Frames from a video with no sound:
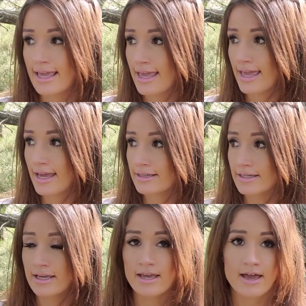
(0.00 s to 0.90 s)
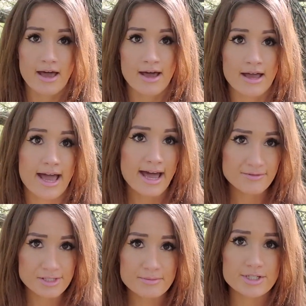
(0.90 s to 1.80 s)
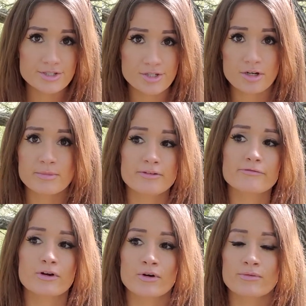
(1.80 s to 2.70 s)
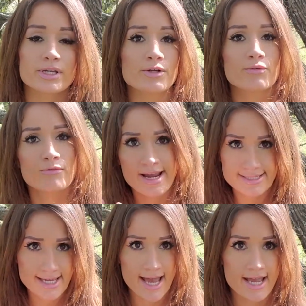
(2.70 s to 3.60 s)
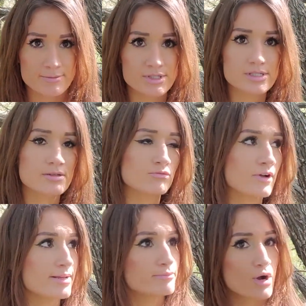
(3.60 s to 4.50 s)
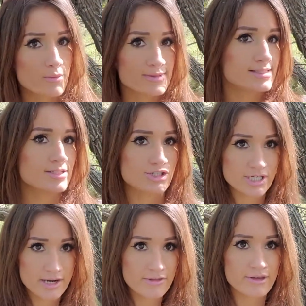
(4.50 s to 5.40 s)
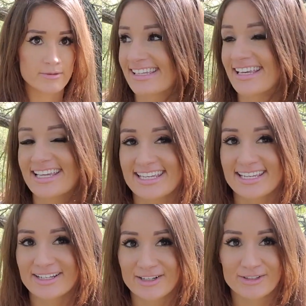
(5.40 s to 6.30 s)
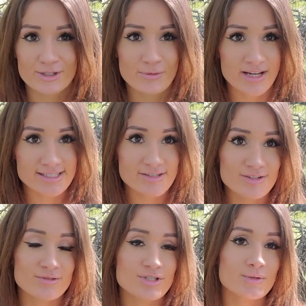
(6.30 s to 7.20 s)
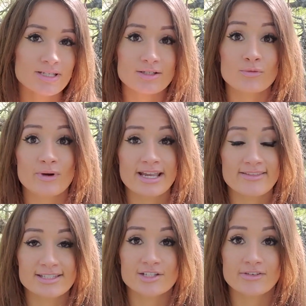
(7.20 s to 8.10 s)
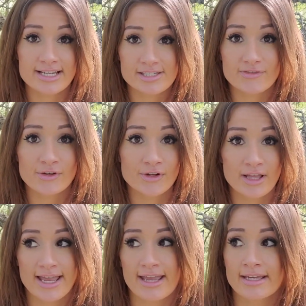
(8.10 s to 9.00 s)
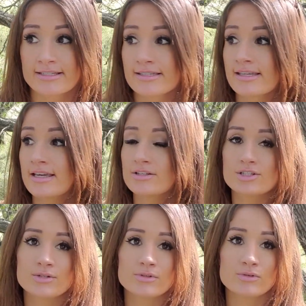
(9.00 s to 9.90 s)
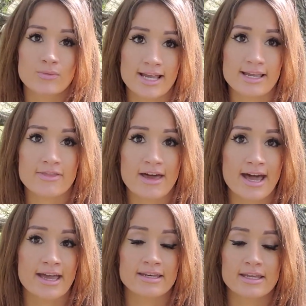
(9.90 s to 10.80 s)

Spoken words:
And have some discernment for, right times and right moments to share them. You want to do it in a way that's graceful and do it in a way that